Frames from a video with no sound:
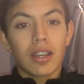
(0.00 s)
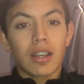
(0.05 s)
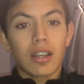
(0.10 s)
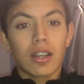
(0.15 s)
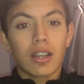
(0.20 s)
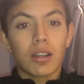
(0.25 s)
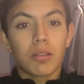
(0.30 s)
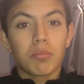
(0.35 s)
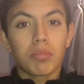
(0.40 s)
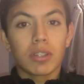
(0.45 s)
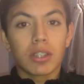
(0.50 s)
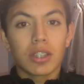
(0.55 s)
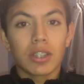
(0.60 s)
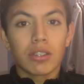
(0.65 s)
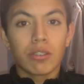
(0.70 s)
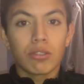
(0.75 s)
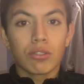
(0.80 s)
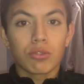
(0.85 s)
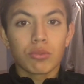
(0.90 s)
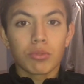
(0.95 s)
Uh, but
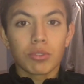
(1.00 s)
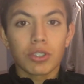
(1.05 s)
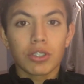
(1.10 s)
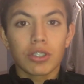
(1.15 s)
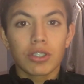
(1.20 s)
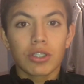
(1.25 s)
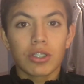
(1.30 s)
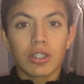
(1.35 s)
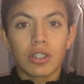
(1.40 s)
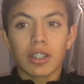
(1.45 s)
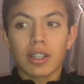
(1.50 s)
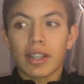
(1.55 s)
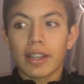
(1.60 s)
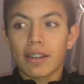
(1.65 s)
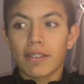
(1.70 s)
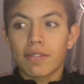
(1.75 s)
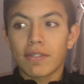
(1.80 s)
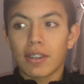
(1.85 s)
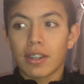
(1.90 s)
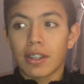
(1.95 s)
it was really good, a
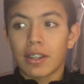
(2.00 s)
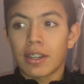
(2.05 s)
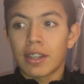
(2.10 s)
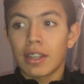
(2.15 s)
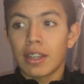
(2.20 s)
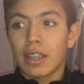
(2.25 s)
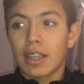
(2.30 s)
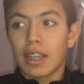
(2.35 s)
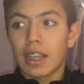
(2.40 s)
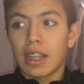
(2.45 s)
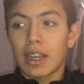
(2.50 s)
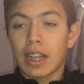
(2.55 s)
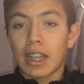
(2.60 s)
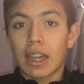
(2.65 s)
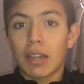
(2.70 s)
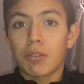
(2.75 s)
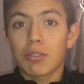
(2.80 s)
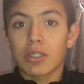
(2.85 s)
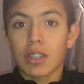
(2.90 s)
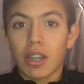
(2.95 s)
lot of fun, and
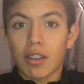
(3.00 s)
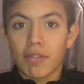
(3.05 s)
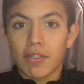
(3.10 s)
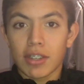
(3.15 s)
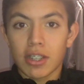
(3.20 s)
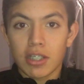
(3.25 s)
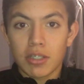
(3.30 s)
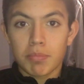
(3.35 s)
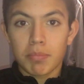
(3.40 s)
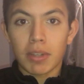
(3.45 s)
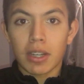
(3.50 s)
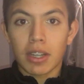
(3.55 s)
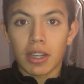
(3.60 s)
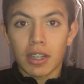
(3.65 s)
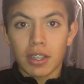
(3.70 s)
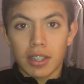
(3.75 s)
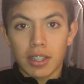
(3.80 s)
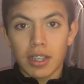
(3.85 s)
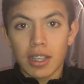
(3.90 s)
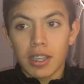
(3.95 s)
I was offered a spot
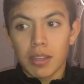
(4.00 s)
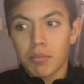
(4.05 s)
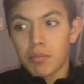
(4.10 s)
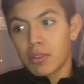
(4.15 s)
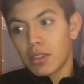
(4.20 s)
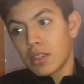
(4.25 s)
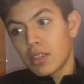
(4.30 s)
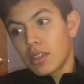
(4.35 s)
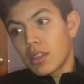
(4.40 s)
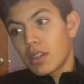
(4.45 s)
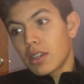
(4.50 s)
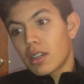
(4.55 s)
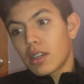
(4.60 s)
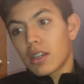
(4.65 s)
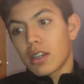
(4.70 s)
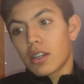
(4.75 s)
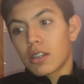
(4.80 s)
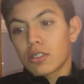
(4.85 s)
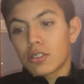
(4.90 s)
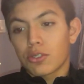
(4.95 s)
on the team.
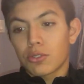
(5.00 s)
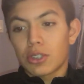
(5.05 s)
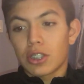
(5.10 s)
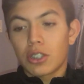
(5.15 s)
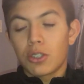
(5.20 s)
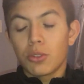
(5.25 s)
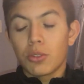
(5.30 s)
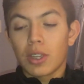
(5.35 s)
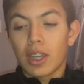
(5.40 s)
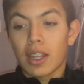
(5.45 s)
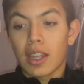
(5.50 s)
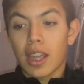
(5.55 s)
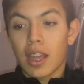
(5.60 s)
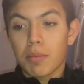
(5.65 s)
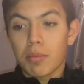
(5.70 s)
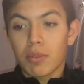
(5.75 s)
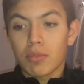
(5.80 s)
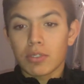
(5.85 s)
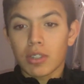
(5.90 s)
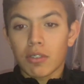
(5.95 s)
Uh, so in that two-day
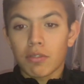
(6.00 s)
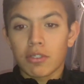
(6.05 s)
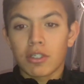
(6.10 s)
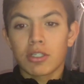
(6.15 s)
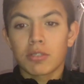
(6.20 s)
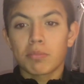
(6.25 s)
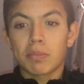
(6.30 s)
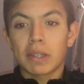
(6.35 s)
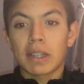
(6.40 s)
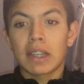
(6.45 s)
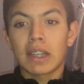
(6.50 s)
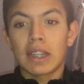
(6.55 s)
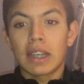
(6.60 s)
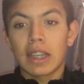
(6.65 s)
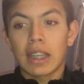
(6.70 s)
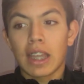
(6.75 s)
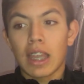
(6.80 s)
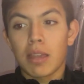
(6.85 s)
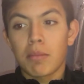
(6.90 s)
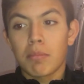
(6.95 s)
camp, I was offered a spot, and
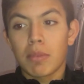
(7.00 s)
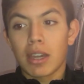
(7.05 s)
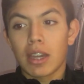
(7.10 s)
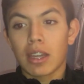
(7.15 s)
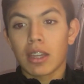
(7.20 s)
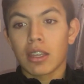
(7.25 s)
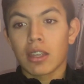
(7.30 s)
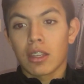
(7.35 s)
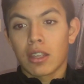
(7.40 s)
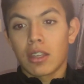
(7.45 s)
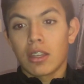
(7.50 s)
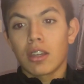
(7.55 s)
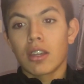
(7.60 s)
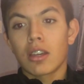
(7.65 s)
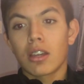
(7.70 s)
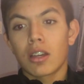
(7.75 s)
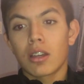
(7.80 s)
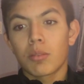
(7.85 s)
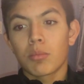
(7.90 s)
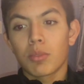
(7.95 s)
I came back.
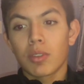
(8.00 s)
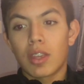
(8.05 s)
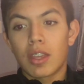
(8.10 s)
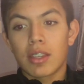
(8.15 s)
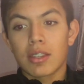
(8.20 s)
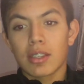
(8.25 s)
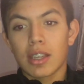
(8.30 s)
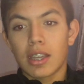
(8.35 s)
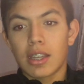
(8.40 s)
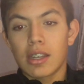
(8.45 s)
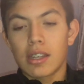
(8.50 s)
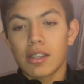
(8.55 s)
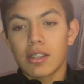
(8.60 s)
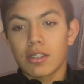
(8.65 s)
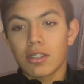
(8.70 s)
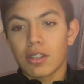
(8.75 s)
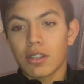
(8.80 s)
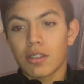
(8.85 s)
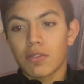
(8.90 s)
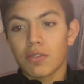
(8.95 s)
Uh, I'm really excited and
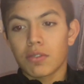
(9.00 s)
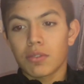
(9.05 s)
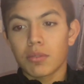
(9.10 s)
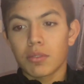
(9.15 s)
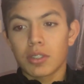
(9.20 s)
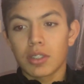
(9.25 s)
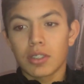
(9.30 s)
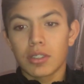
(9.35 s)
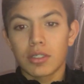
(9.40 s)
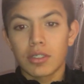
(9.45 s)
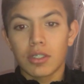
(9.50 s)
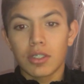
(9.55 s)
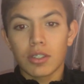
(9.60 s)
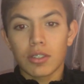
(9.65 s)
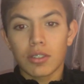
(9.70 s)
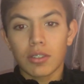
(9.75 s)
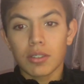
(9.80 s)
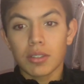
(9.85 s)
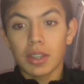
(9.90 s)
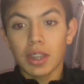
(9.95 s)
stuff because you
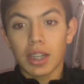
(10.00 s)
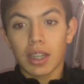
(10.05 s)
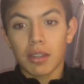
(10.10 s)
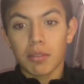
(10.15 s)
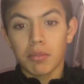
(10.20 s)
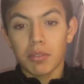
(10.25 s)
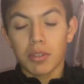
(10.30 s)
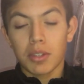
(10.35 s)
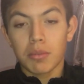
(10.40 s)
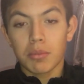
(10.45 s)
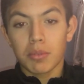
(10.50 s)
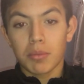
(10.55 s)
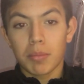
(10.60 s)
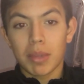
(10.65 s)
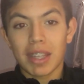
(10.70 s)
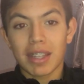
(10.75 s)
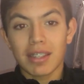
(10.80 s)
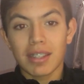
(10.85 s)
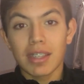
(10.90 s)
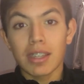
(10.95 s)
know I was able to
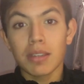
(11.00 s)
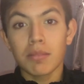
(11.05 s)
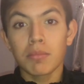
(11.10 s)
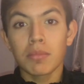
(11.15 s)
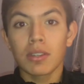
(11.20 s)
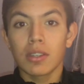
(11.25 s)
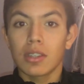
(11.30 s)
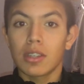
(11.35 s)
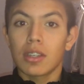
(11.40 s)
make a team